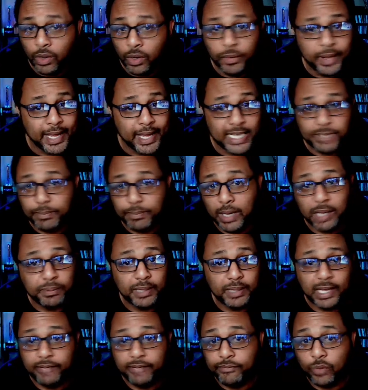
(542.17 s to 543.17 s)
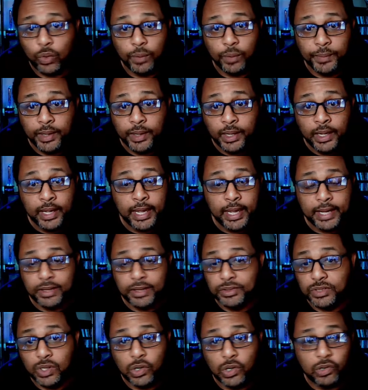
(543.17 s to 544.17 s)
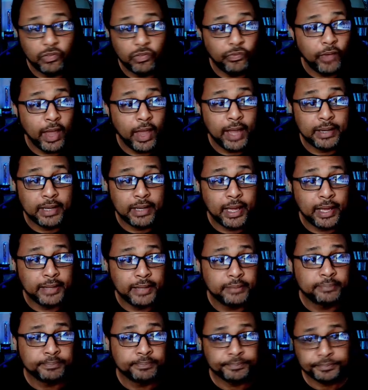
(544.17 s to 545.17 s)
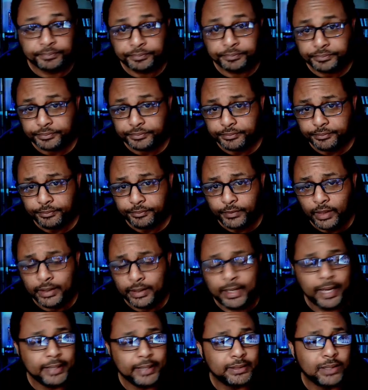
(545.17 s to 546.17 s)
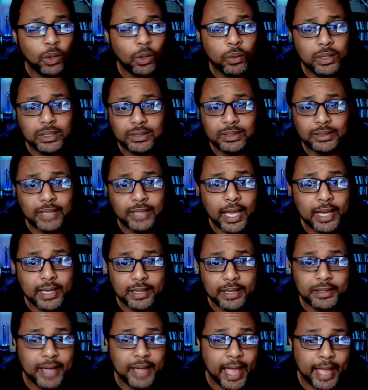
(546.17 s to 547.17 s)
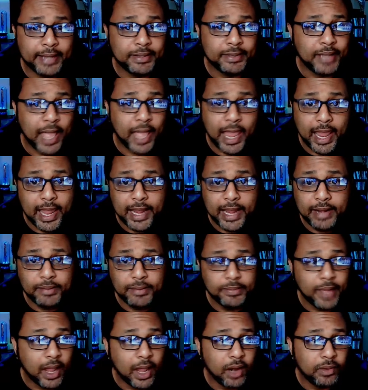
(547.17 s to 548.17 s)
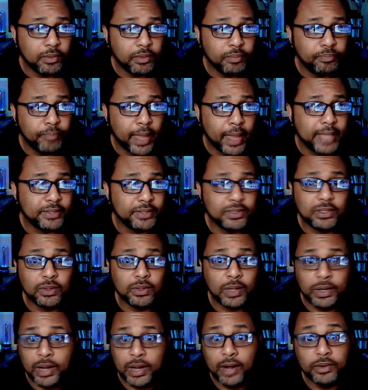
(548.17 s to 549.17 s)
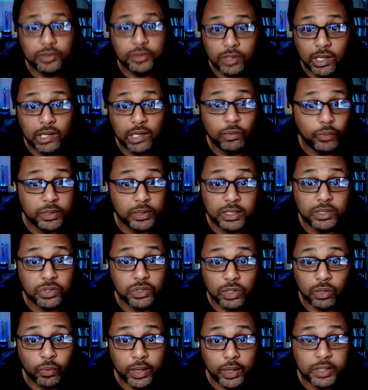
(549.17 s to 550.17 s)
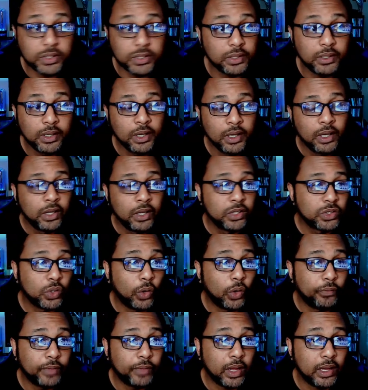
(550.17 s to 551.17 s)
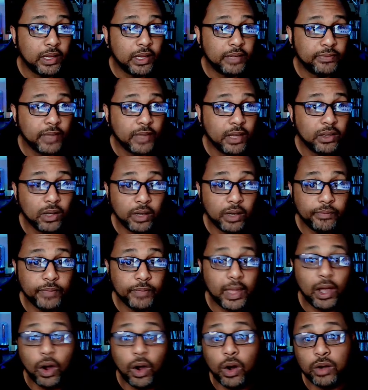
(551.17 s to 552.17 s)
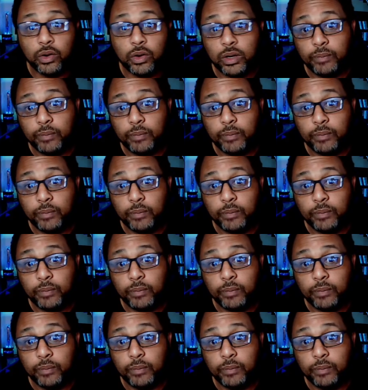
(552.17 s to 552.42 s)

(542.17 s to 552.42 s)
Xbox platform. And considering the fact that Sony's stating that they're done with this generation. So if there is going to